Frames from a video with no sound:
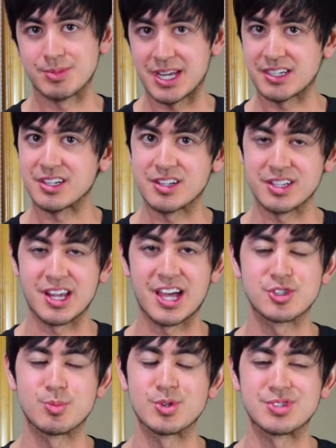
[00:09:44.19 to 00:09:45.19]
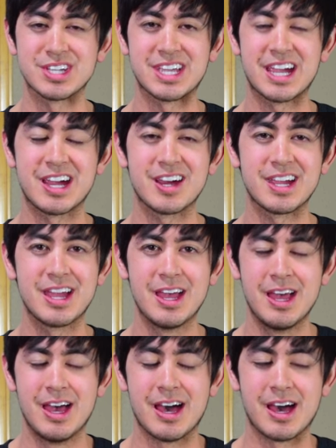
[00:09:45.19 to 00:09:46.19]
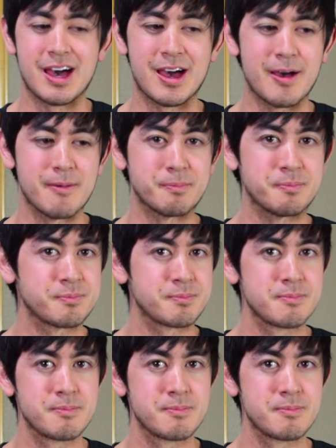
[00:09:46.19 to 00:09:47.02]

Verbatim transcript: technically not supposed to carry, um,